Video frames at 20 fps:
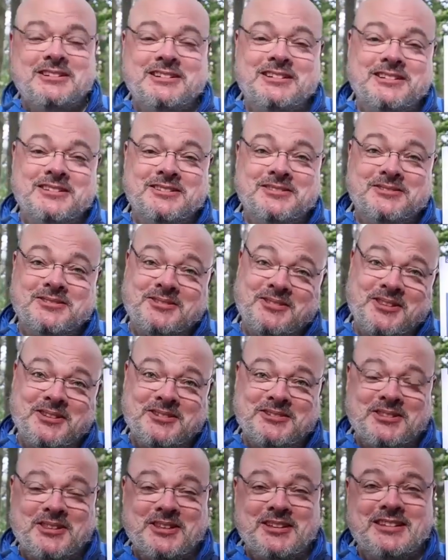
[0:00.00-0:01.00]
is this
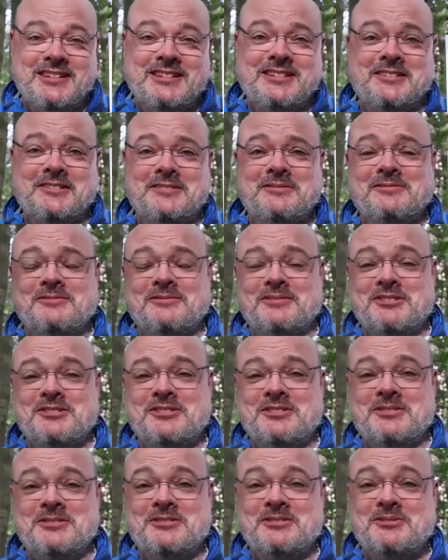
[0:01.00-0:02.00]
thing here, which
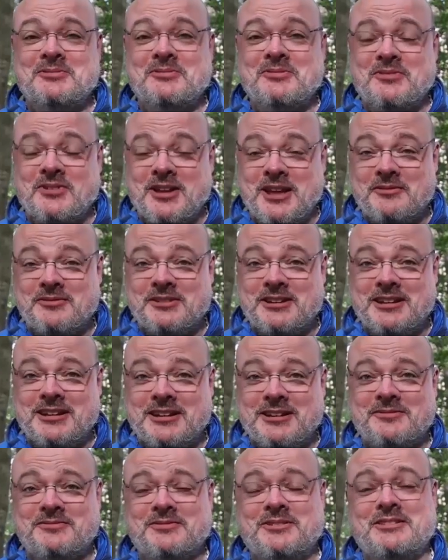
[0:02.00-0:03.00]
is
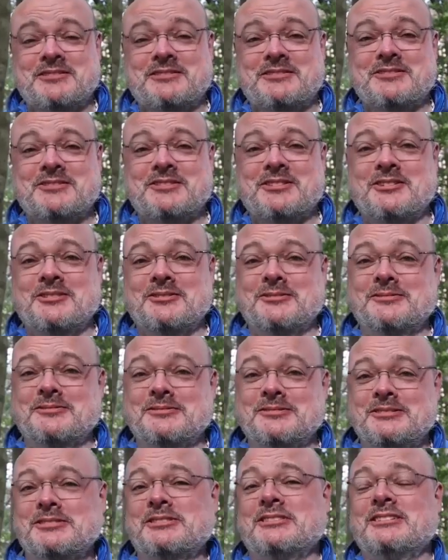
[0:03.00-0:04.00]
5.5 years
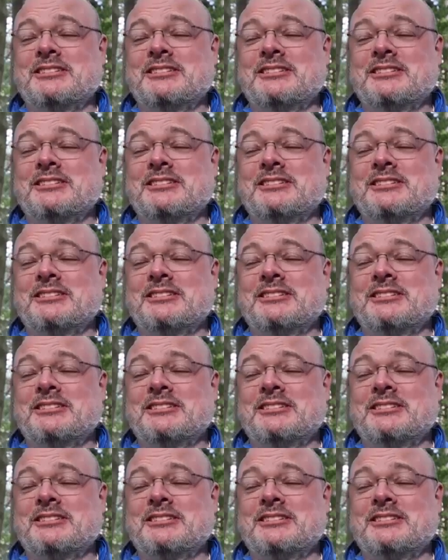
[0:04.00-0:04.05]
old,